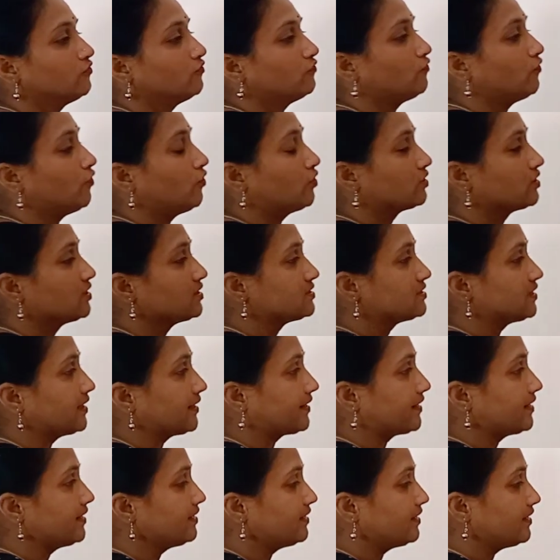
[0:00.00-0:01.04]
For the
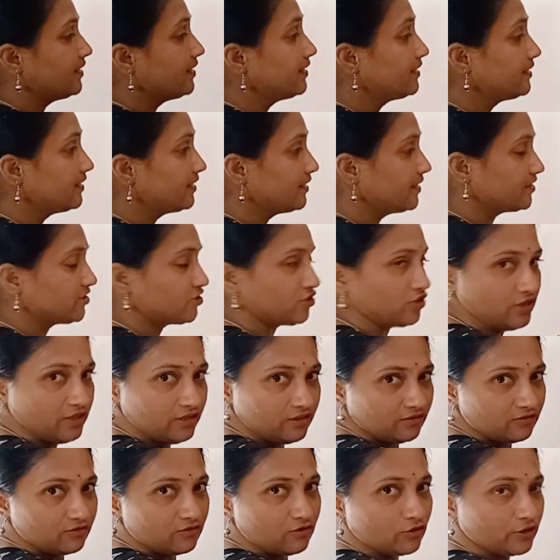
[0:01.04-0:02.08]
second
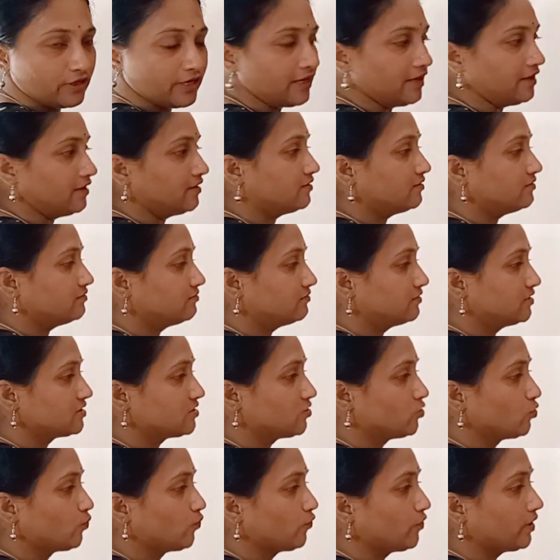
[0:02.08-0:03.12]
iteration, okay, this
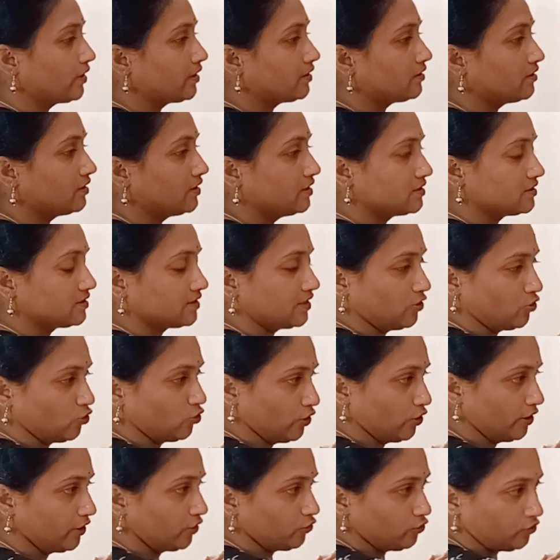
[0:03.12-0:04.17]
loop is
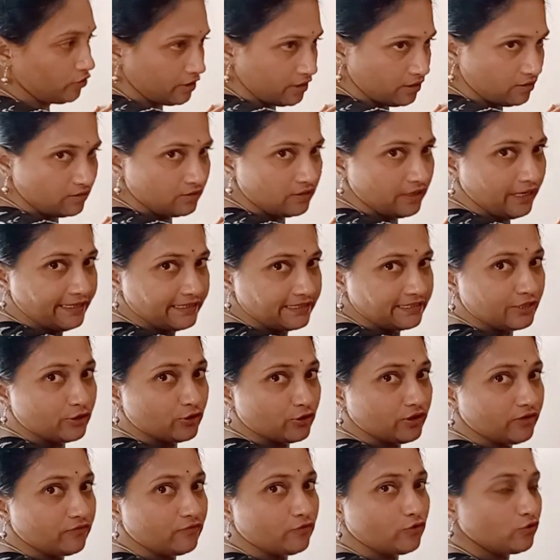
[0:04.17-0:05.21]
going to
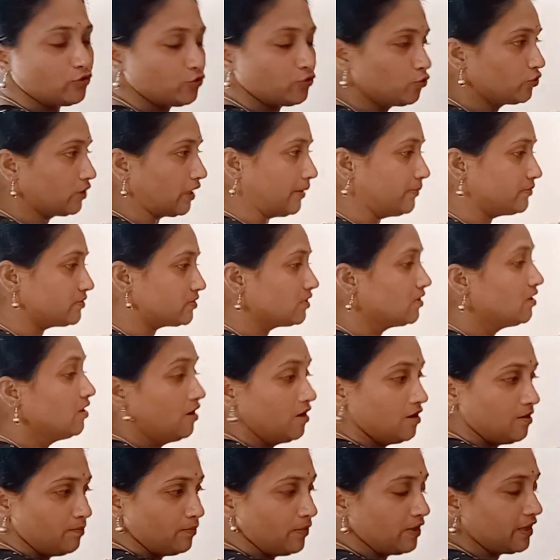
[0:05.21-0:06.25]
execute it for 2 times,
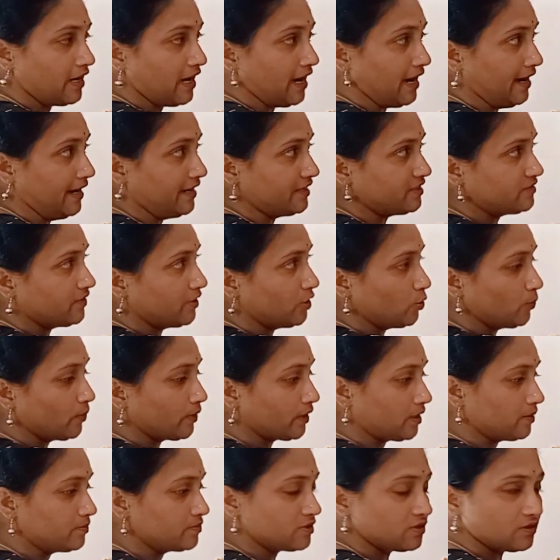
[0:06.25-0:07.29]
but i's value
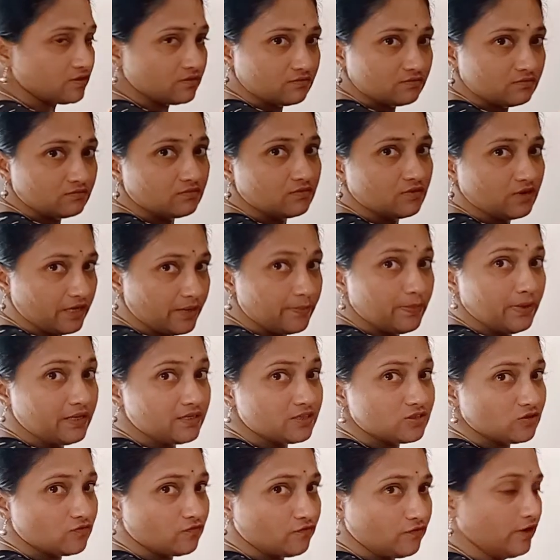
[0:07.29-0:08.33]

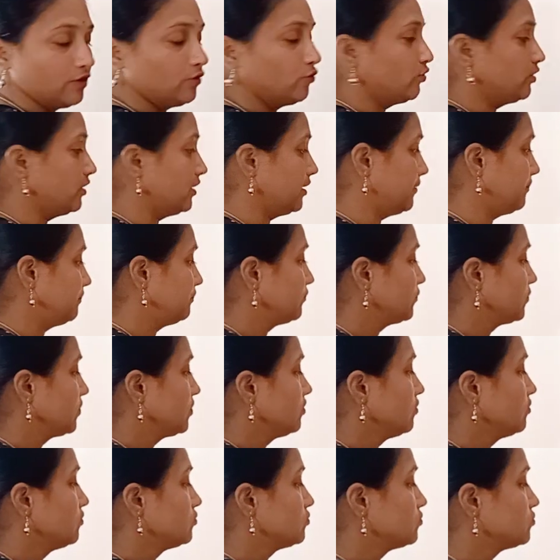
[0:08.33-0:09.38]
remains 1 only.
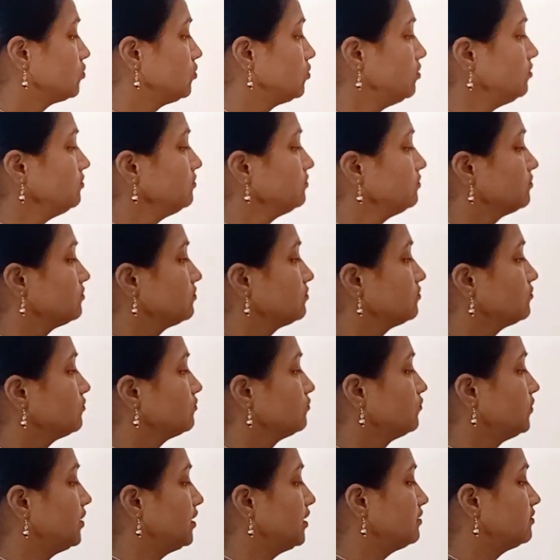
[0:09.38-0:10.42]
So
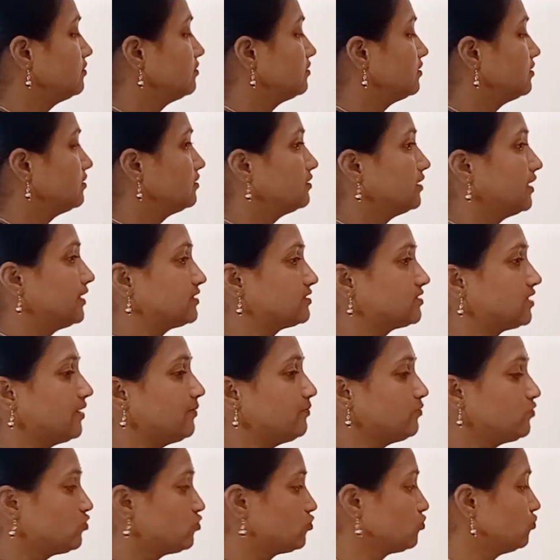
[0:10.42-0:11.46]
1. Next
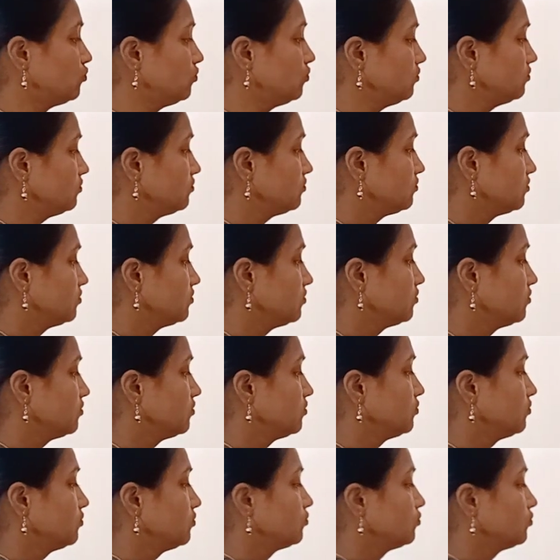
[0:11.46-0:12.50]
time 2,
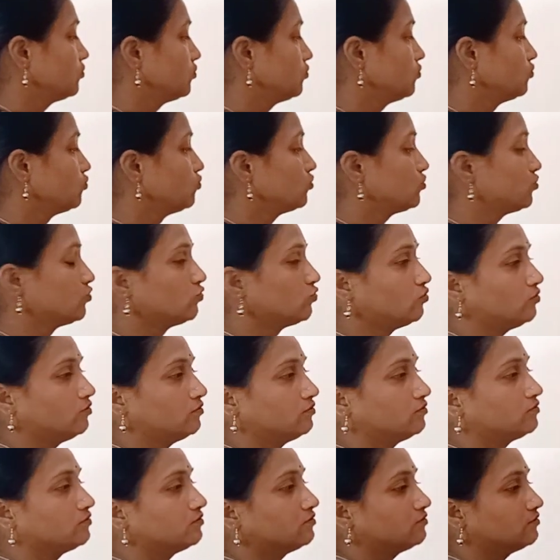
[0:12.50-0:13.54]
2, 2.
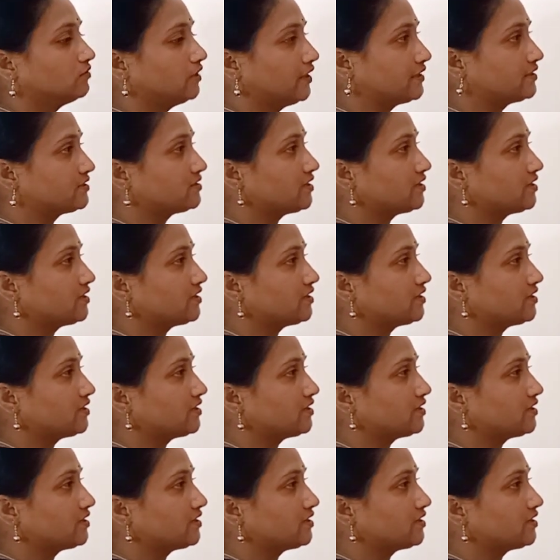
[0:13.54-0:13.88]
Next